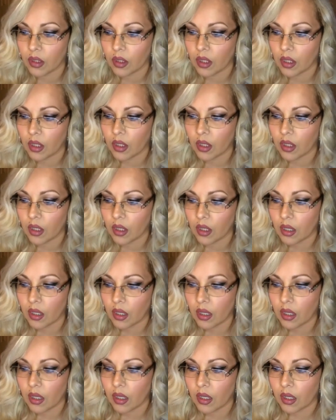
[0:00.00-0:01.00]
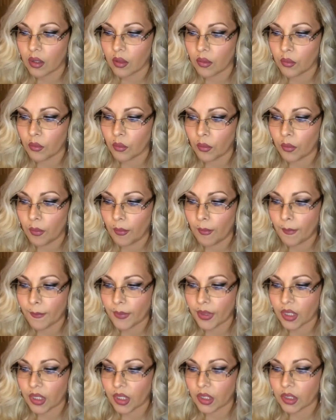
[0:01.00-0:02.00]
but I don't hear
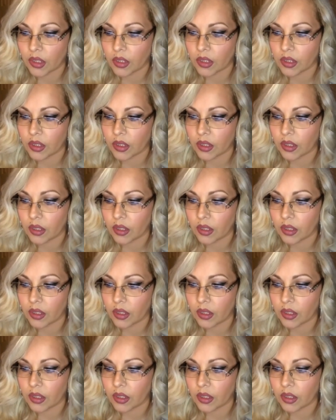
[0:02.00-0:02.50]
anything about it,